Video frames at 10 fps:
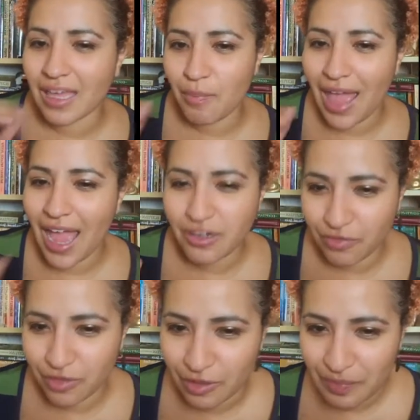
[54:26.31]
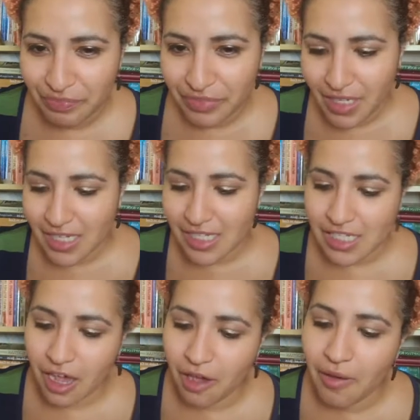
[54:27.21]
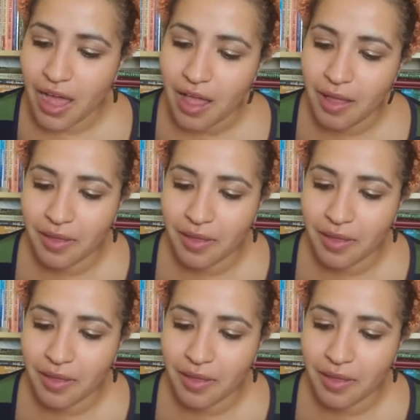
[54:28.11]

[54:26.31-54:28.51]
impactful so uh,